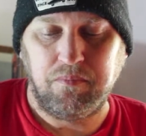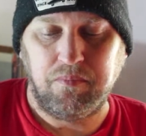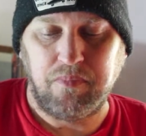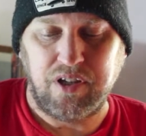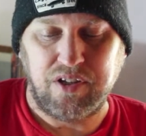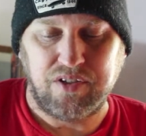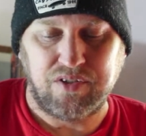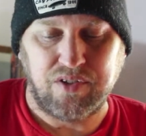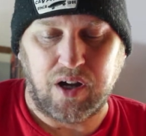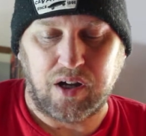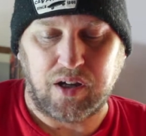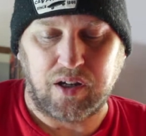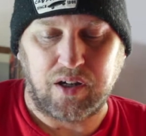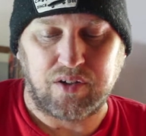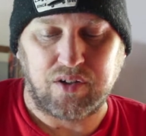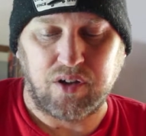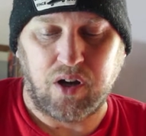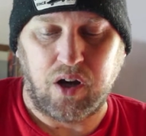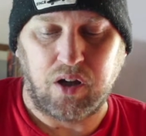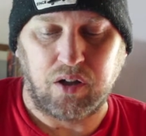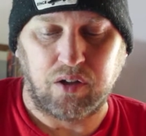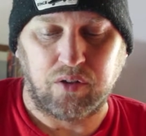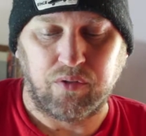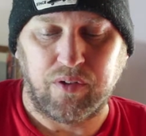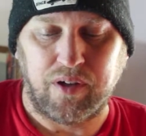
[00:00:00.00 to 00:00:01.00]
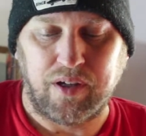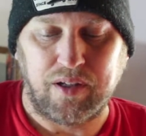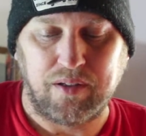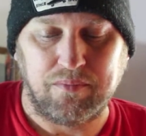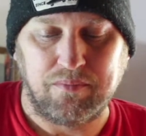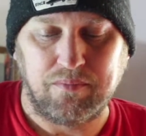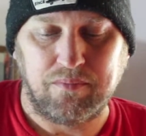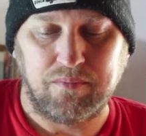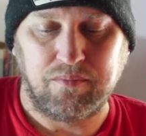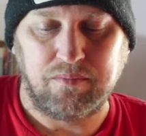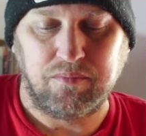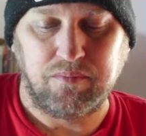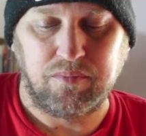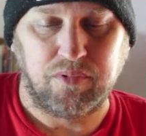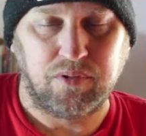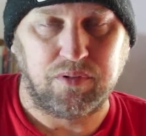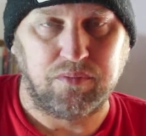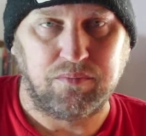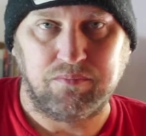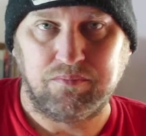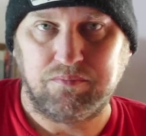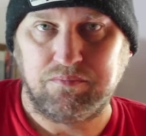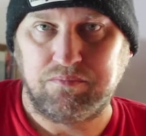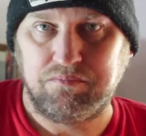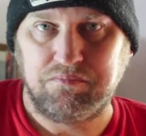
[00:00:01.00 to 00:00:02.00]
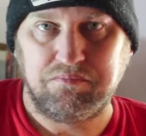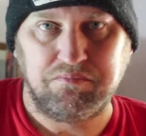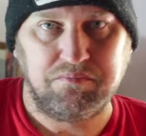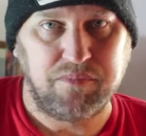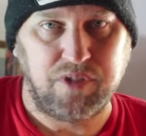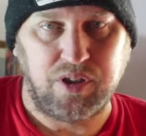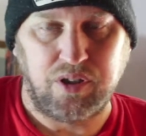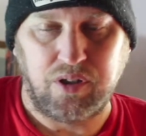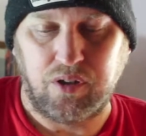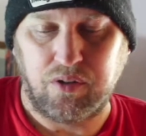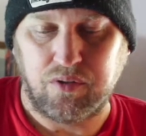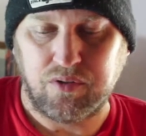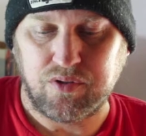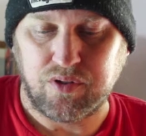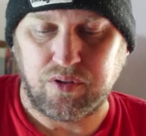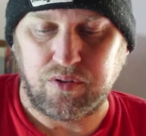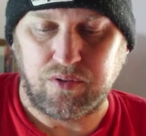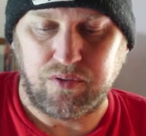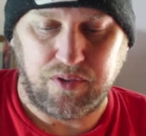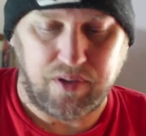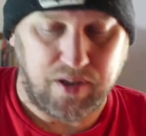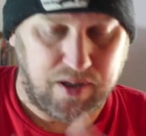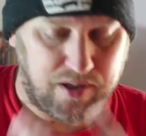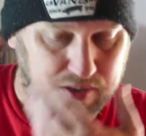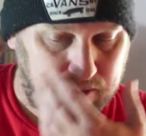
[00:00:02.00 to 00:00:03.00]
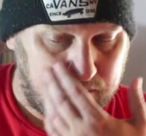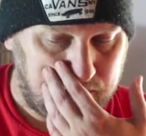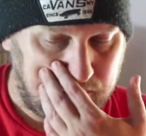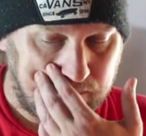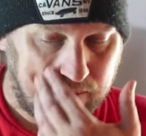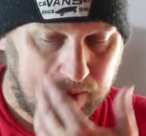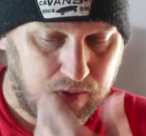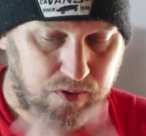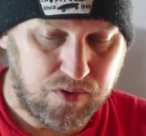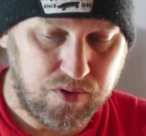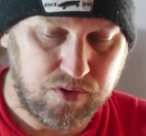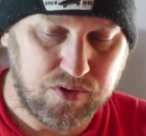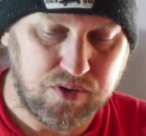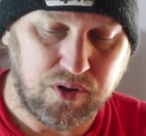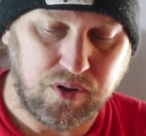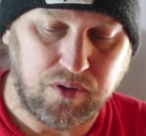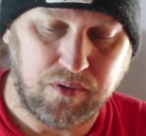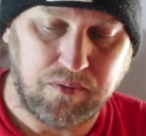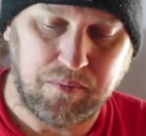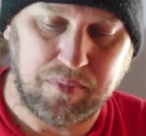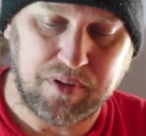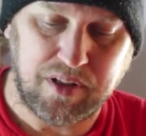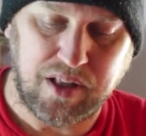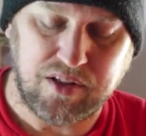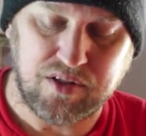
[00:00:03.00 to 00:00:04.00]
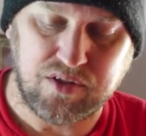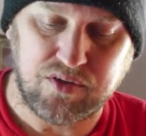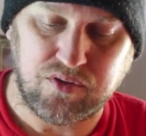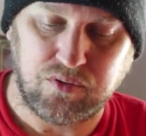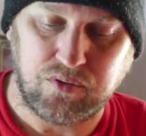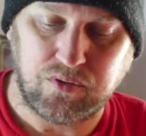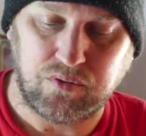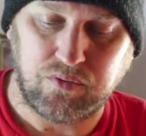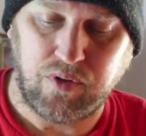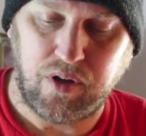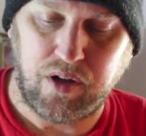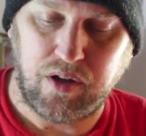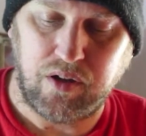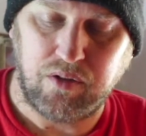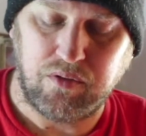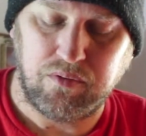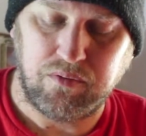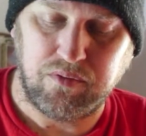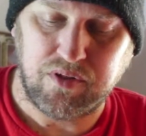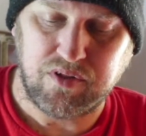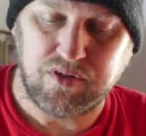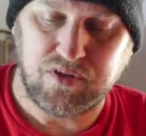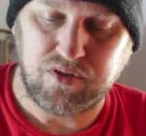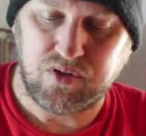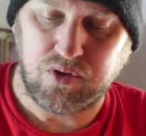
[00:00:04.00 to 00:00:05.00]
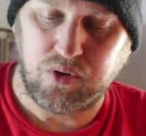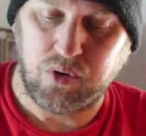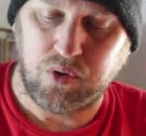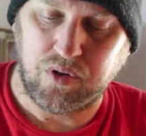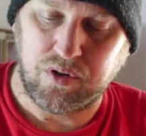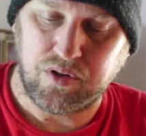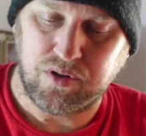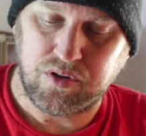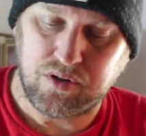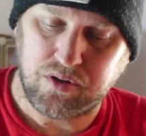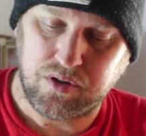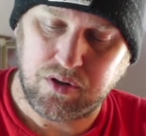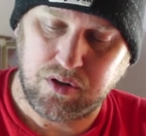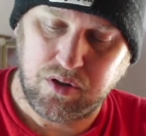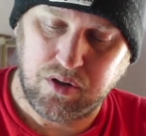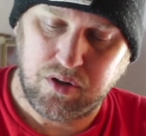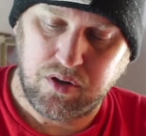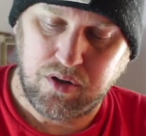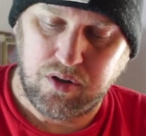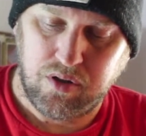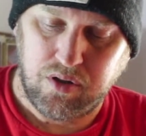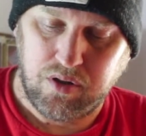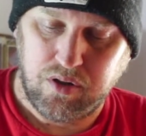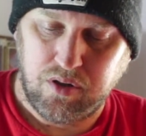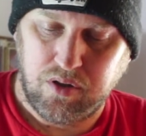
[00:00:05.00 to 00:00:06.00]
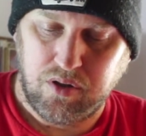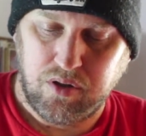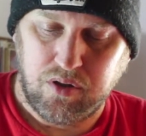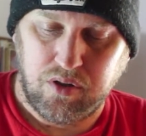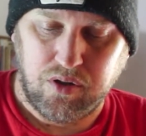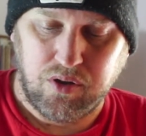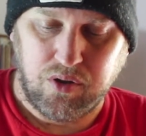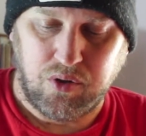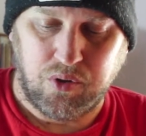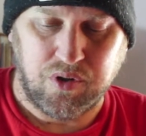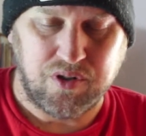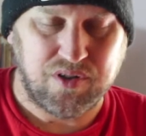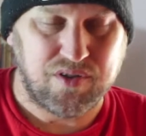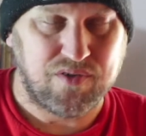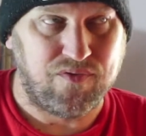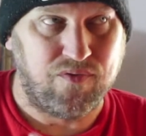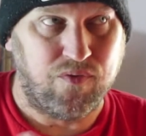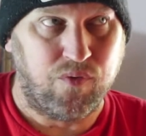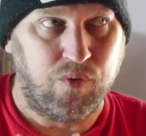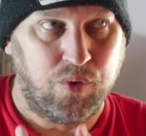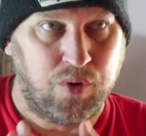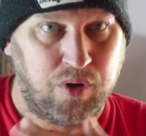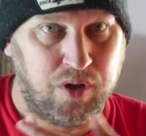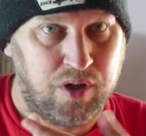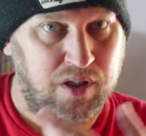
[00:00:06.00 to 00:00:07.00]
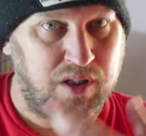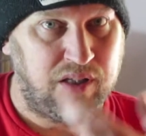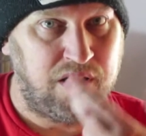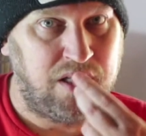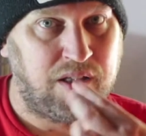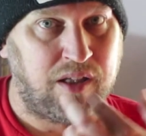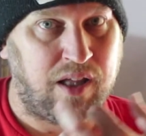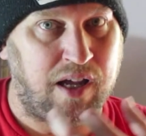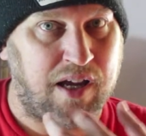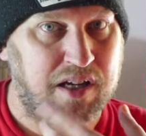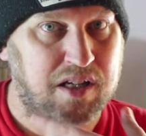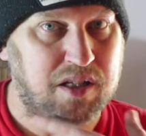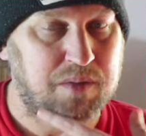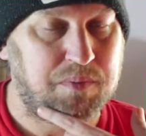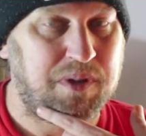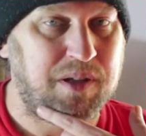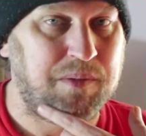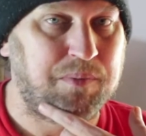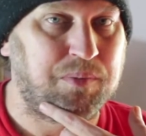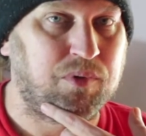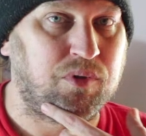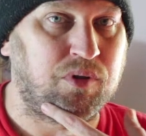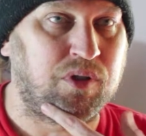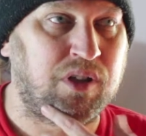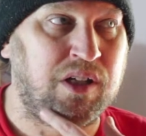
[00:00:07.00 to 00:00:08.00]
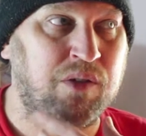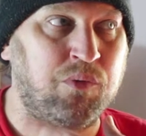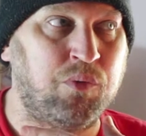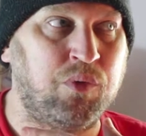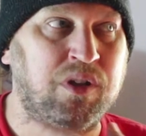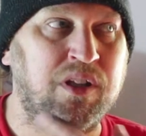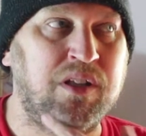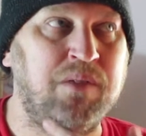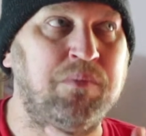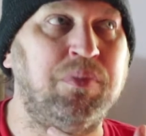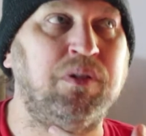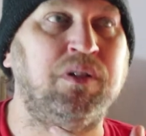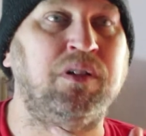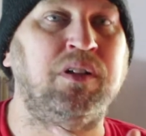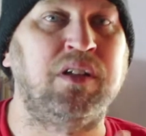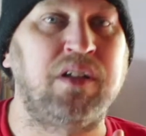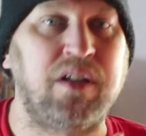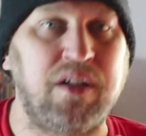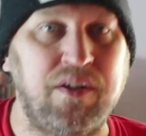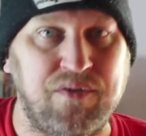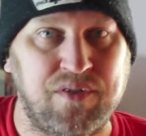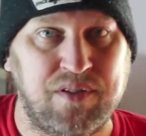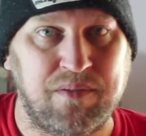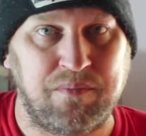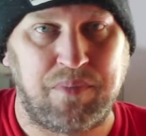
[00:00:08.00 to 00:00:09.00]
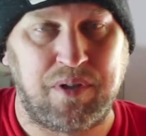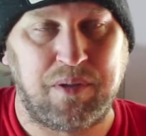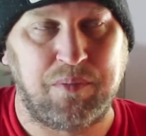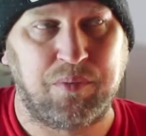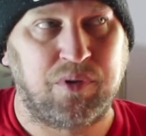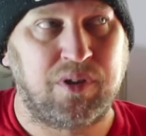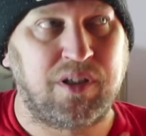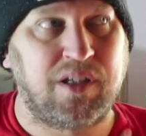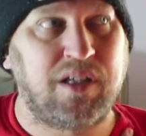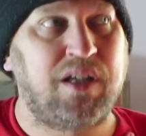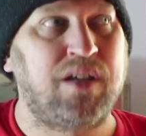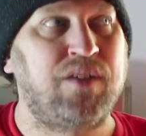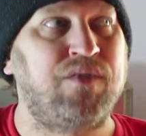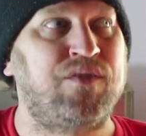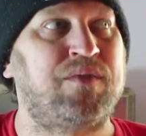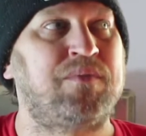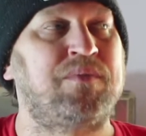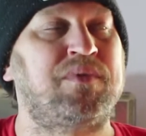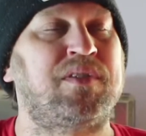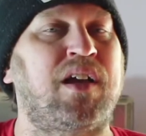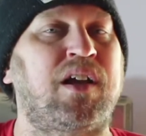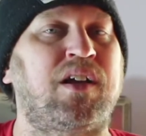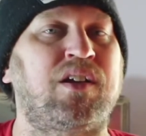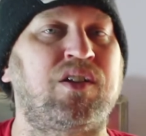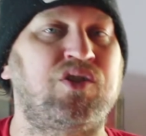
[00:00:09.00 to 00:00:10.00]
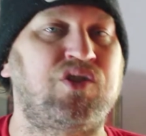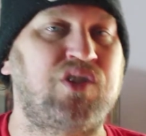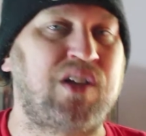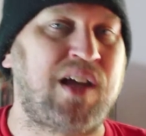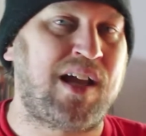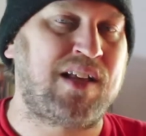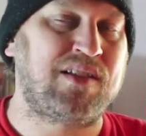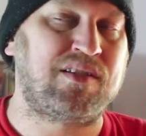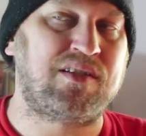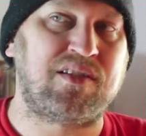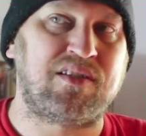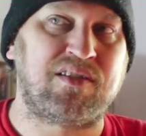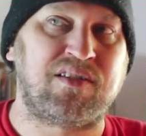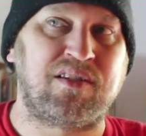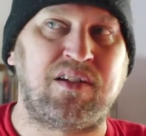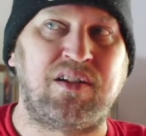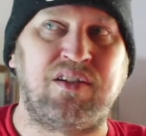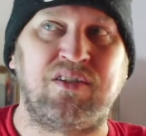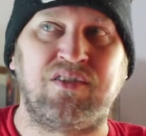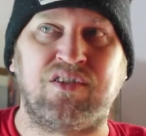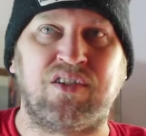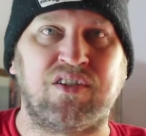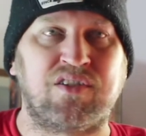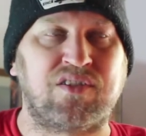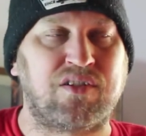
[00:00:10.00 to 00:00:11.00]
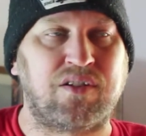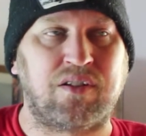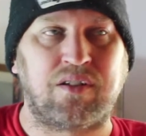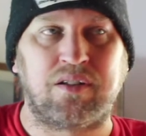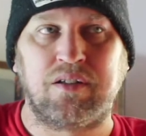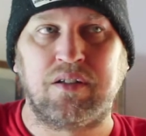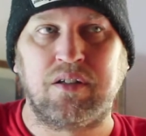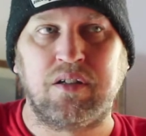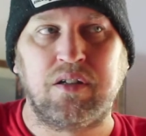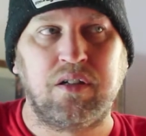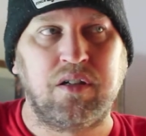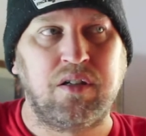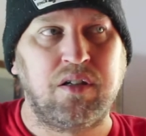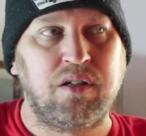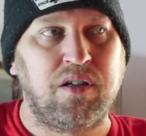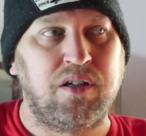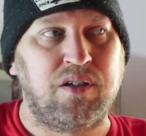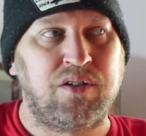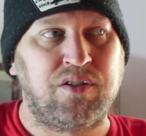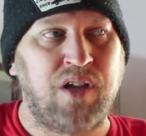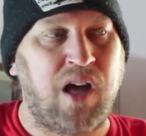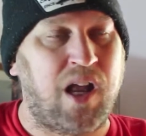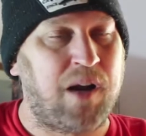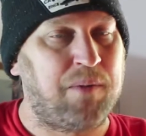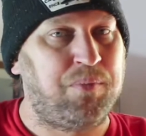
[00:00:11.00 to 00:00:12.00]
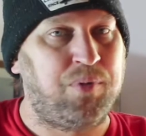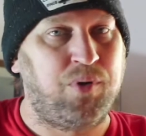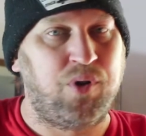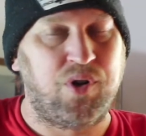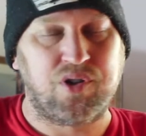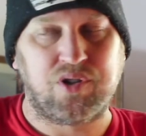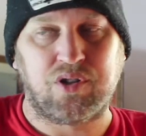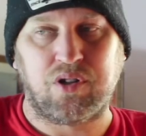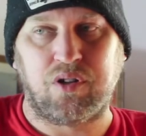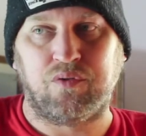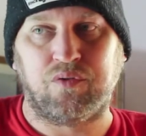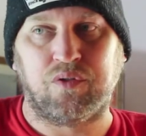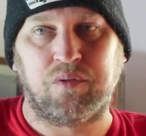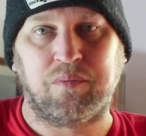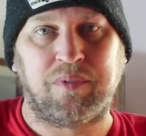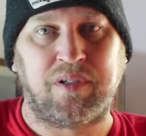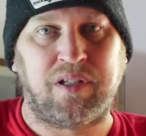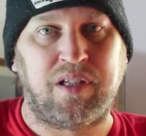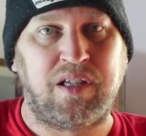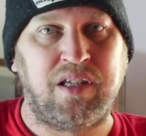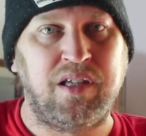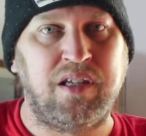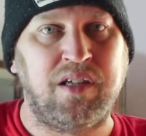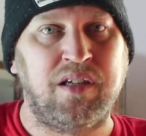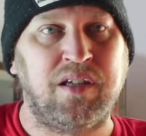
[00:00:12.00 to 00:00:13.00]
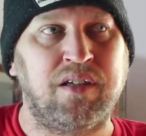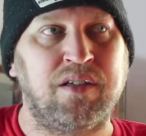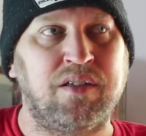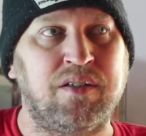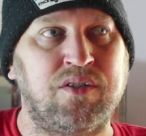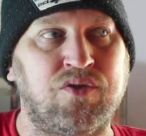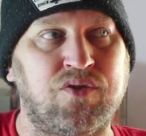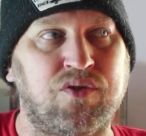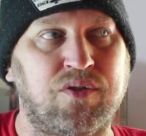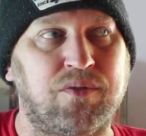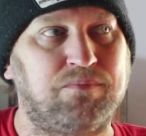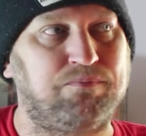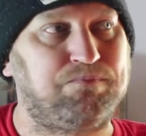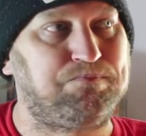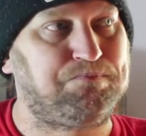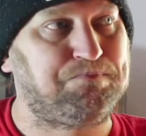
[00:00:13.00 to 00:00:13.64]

he's not going to tolerate, certain things either. So, but that's Thor and Ryo. This is Quartz. Quartz really likes people, and he really believes in people, and he gives them second chances. And he's not a pushover, but he is